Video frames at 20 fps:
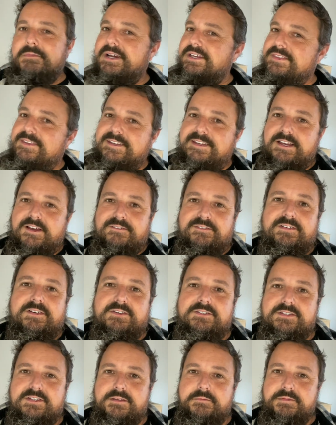I think I fell
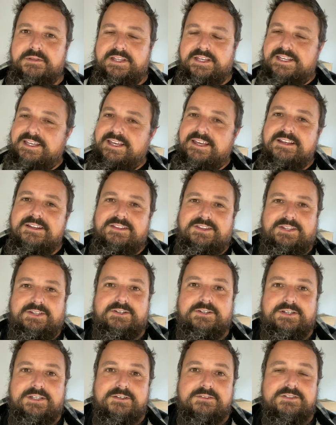asleep at like
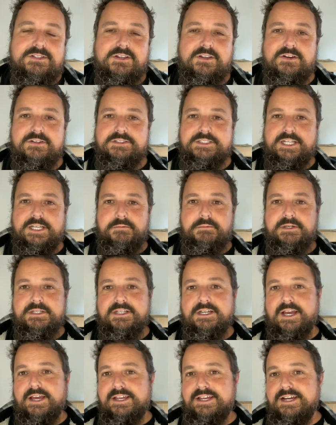8.30. It was a long day, but
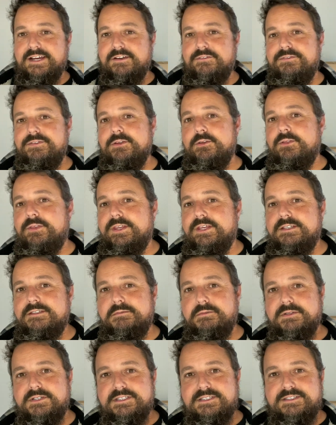I got a few things
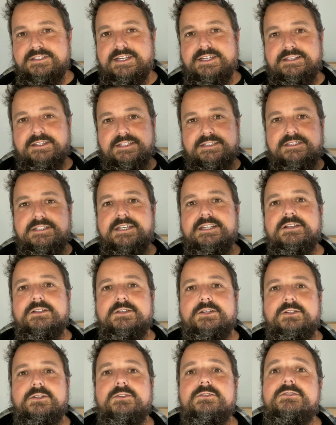put aside. Let's take a
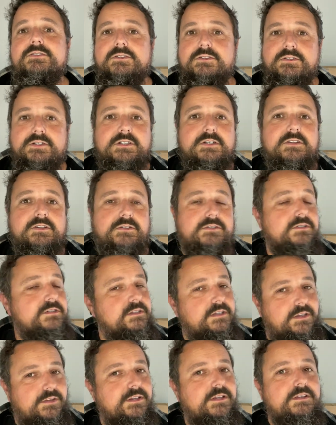closer look at those because
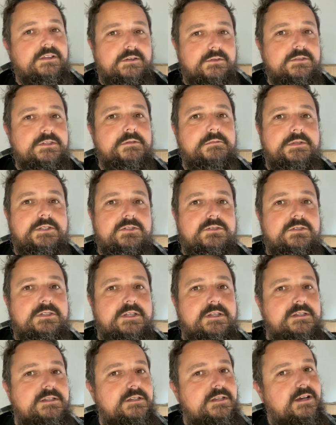I think there was some
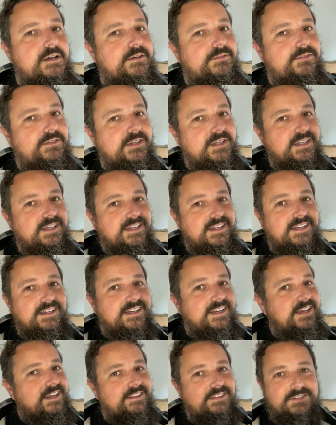interesting stuff
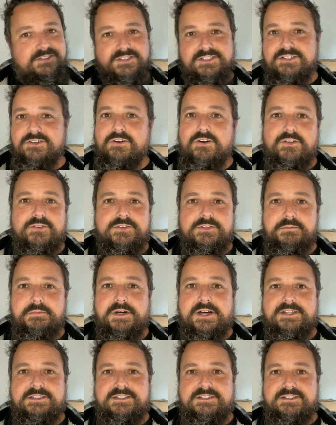and there's still all those
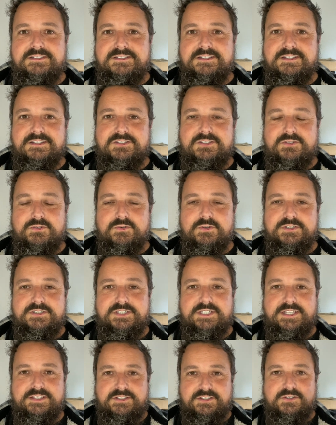boxes in the stores
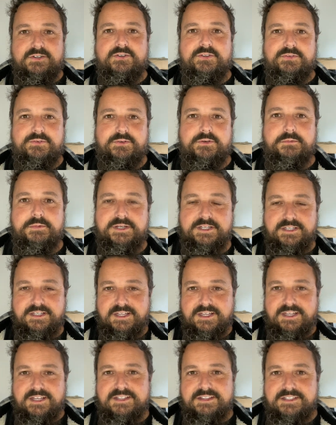yet to go through, but
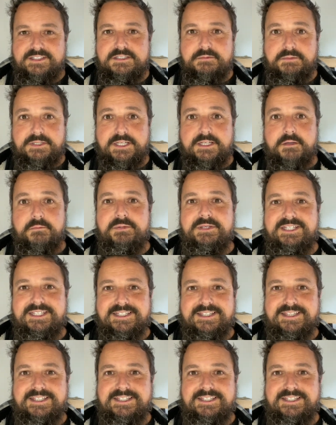let's take a peek at